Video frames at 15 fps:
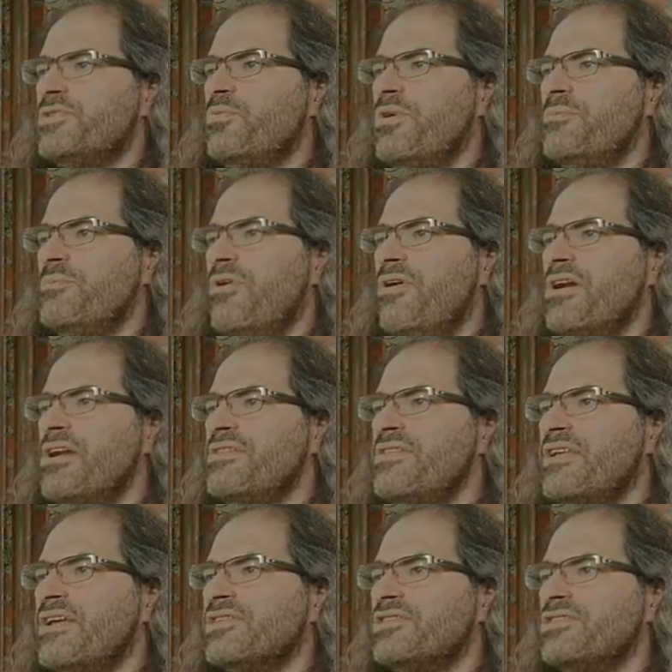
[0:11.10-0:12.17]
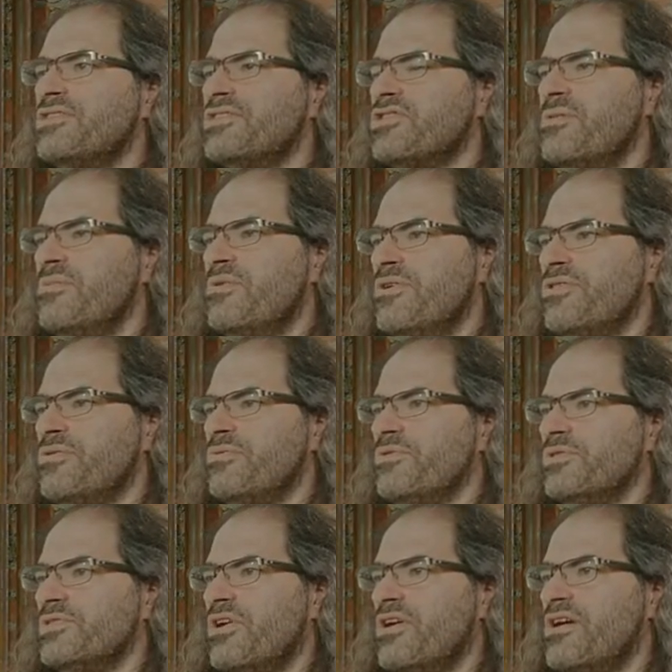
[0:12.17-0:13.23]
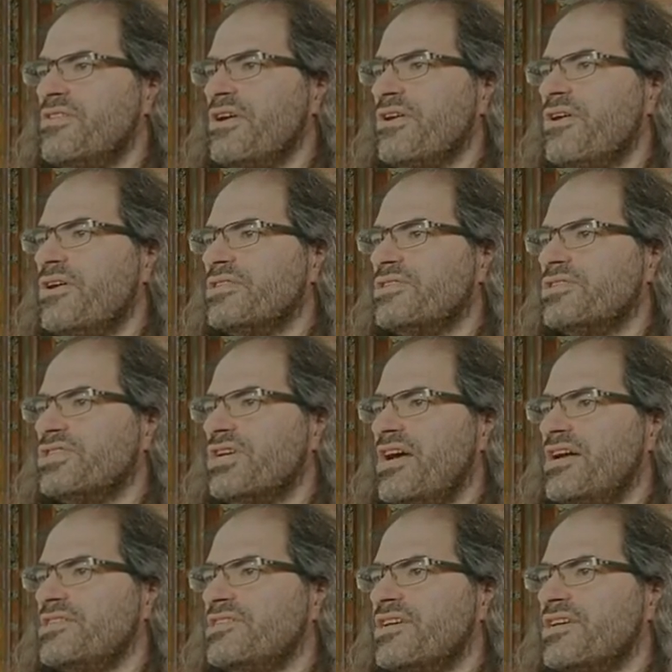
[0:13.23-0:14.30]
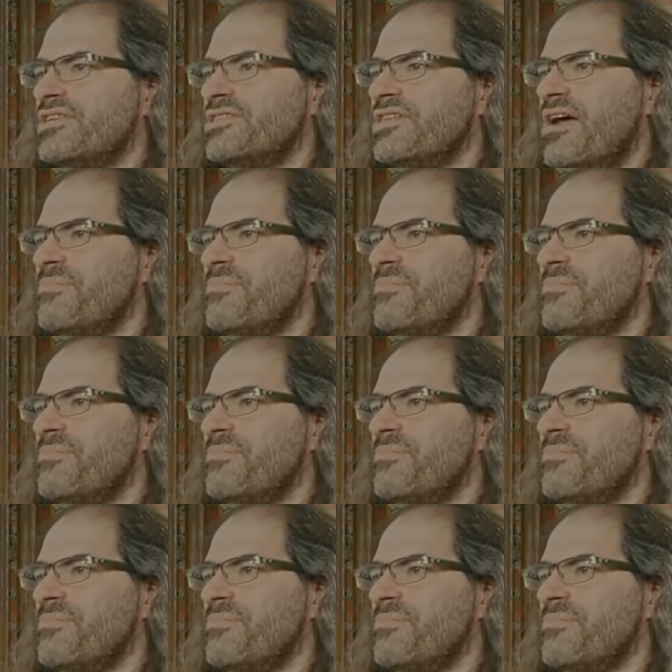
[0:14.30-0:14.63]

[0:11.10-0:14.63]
there's one party that gets to determine what the rules are, that calls the shots, that can